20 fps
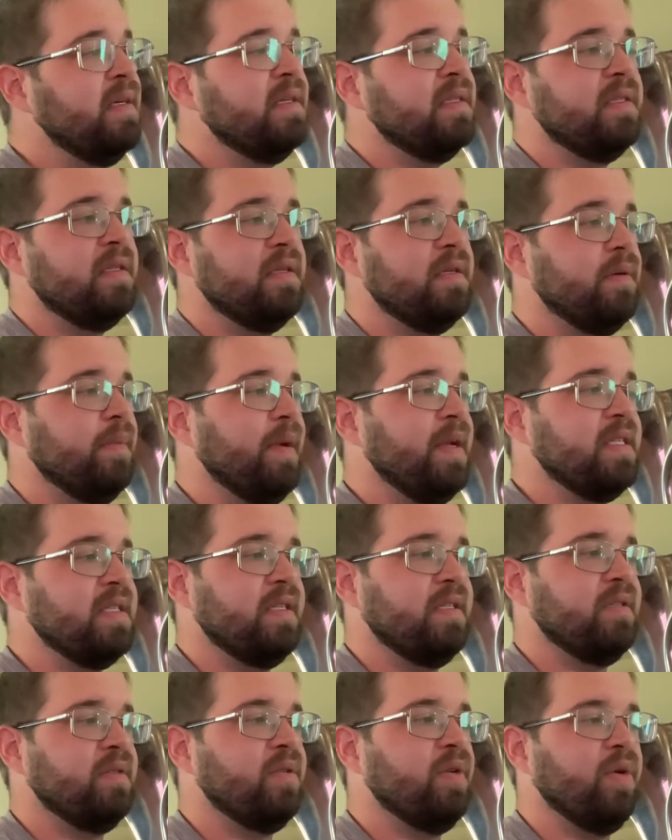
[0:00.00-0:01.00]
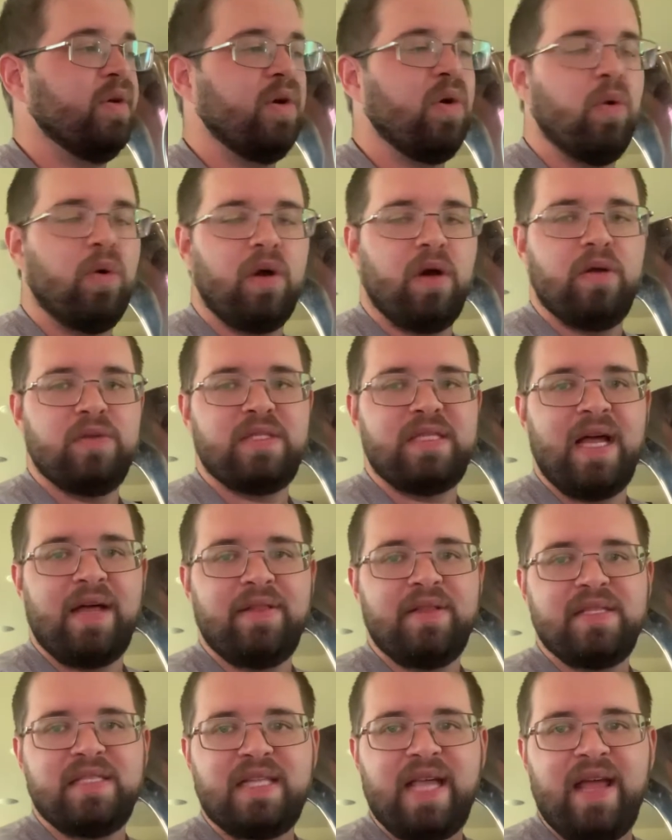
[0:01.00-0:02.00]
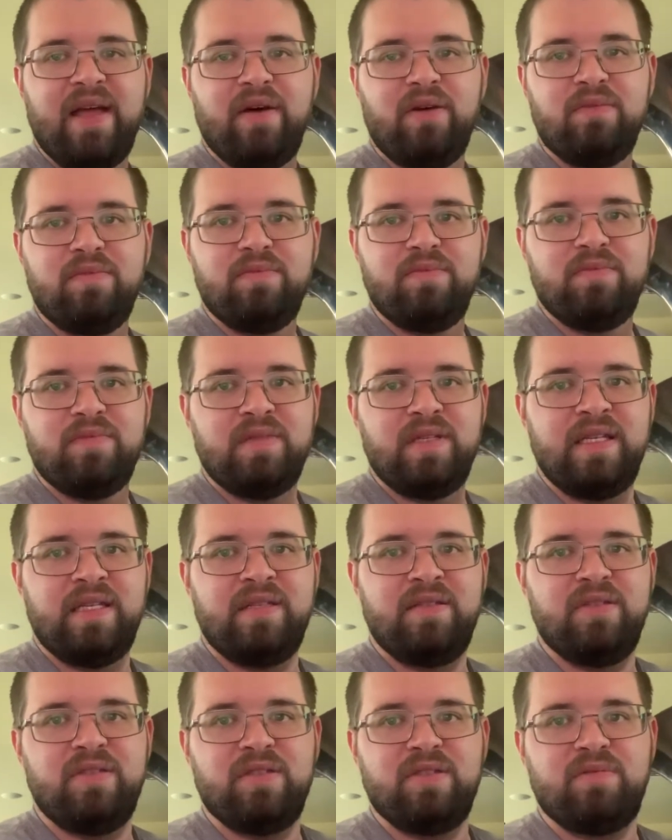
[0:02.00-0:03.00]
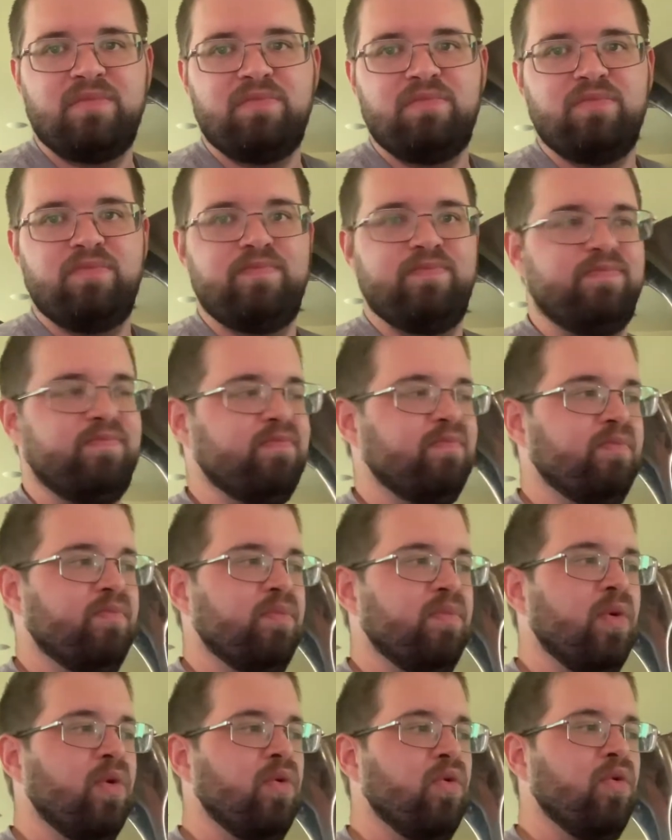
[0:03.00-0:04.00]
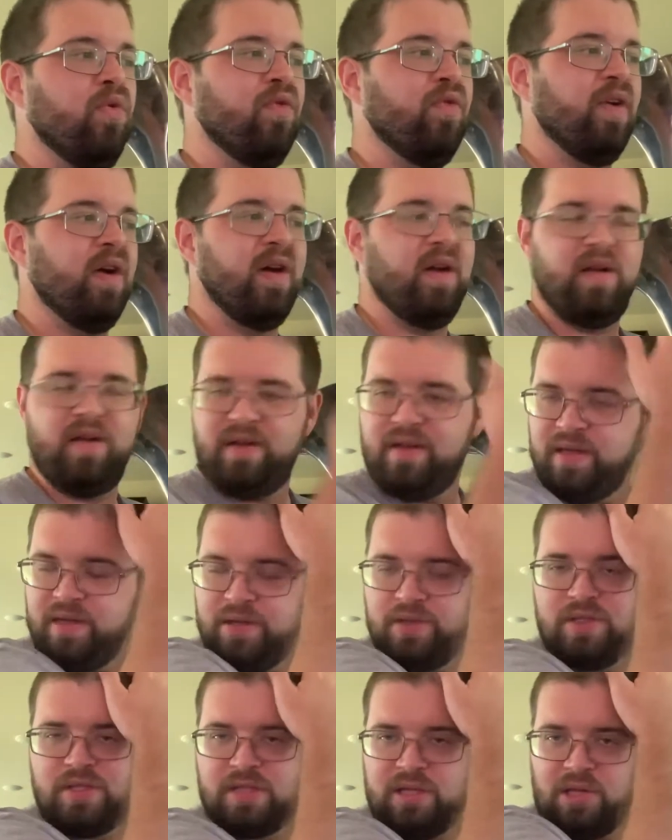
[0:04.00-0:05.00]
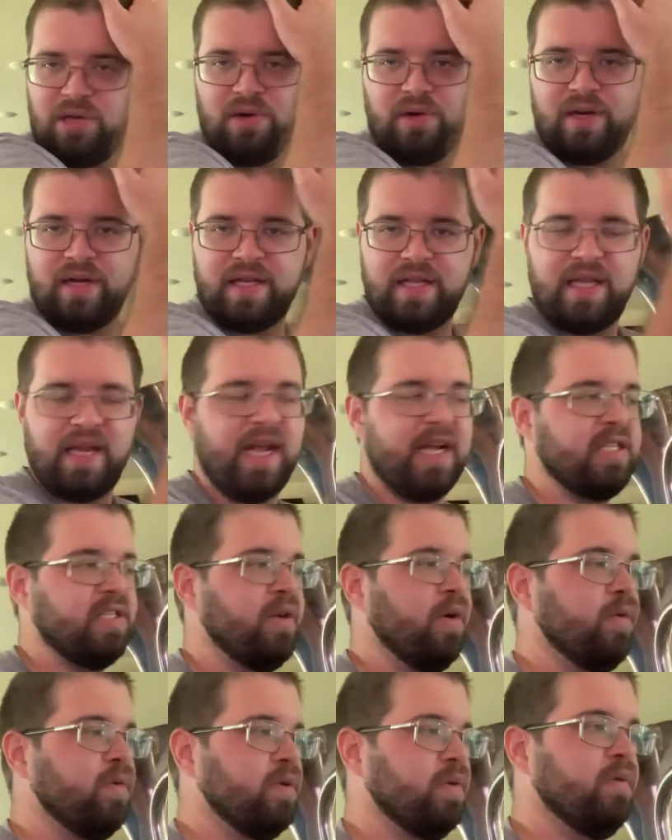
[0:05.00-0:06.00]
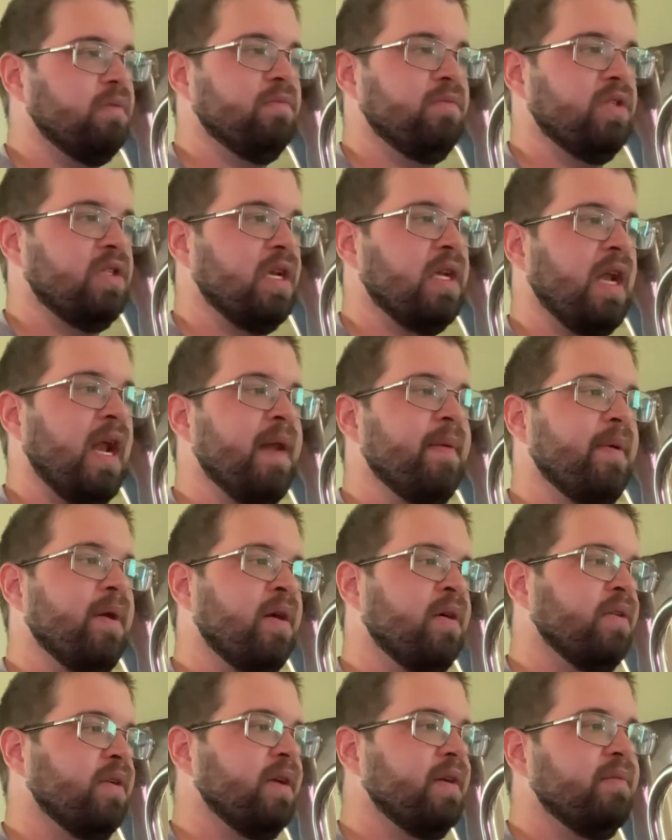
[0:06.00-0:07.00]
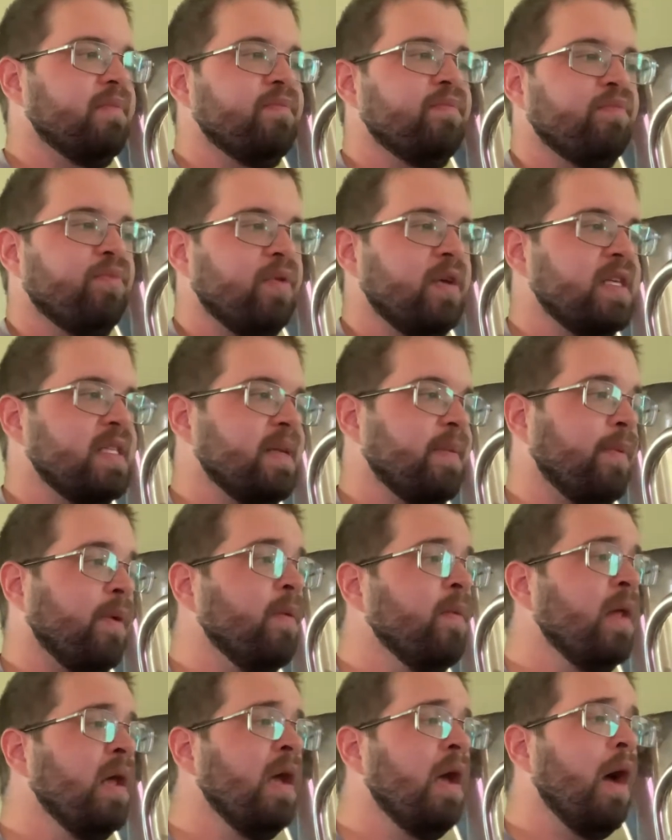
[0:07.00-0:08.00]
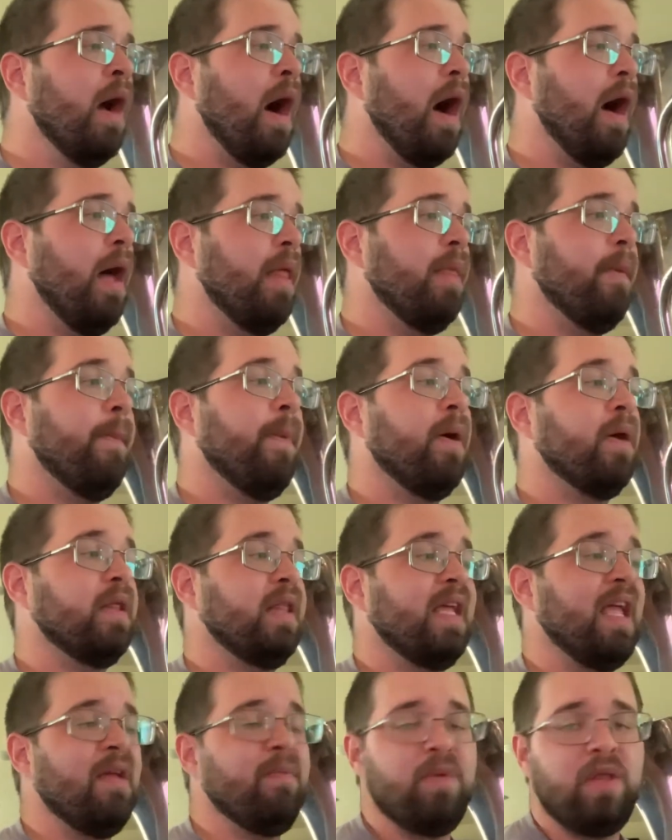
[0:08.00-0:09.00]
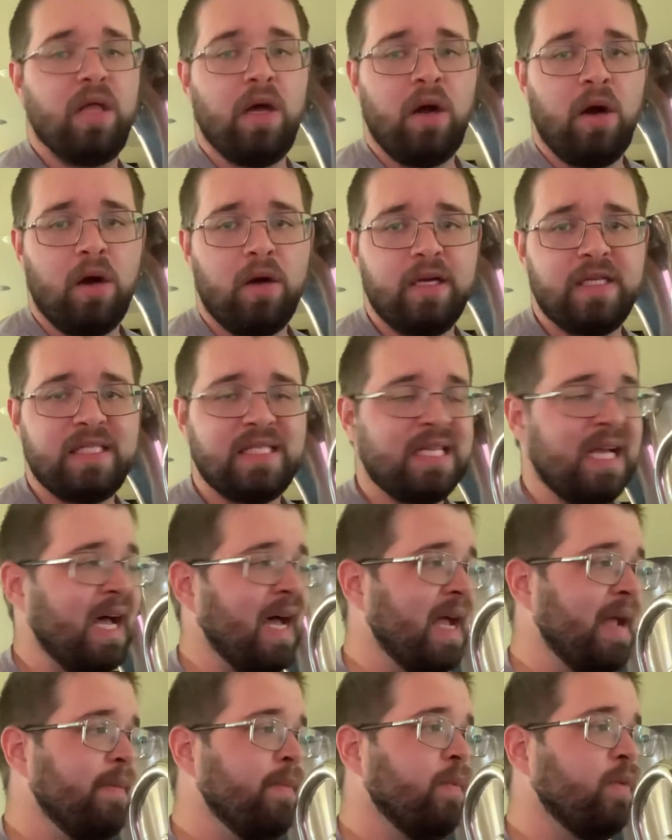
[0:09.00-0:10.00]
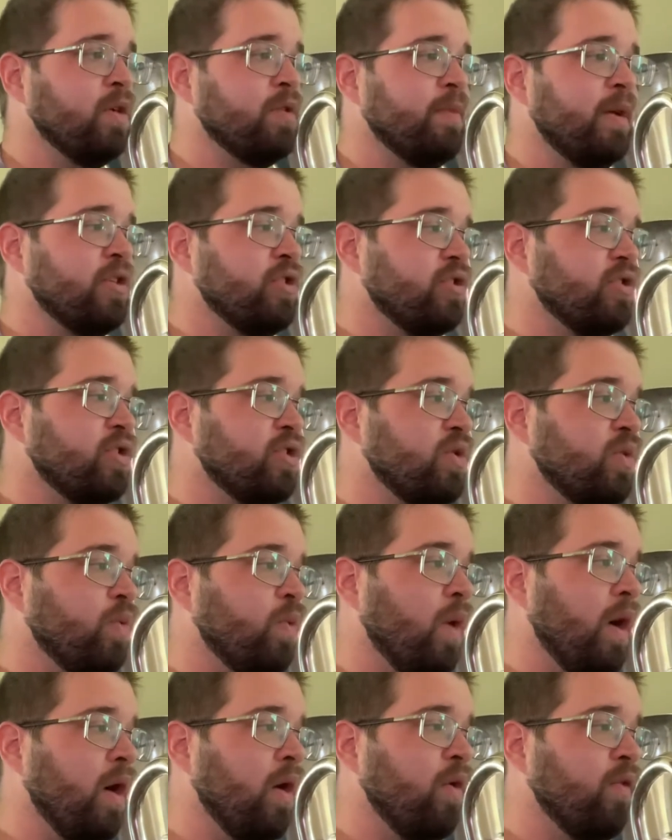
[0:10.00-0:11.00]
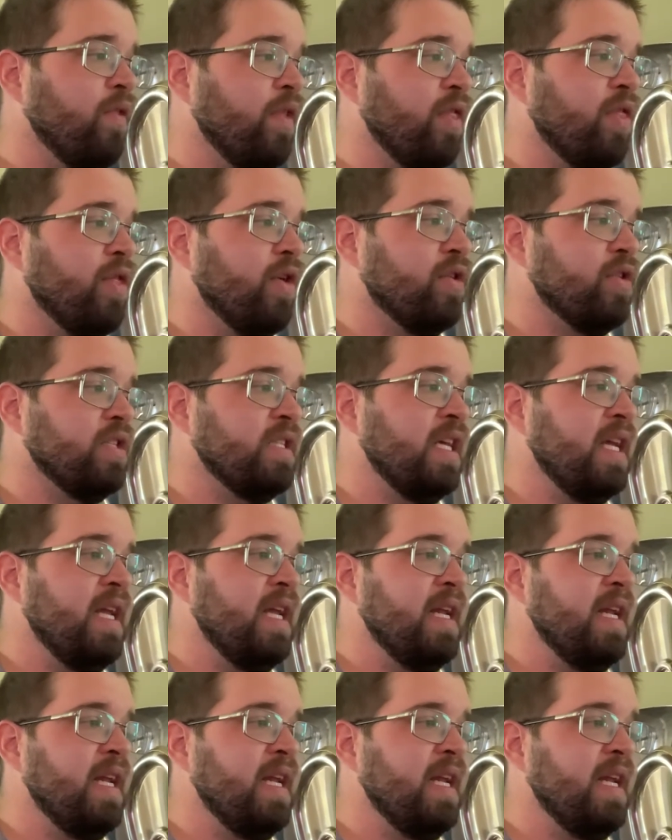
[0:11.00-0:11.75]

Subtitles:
You're basically just doing quarter notes down the scale, and you just move, and you slur into the next note just a tiny bit early. Pretty simple. The part that gave me the hardest time was measures 12 and 13,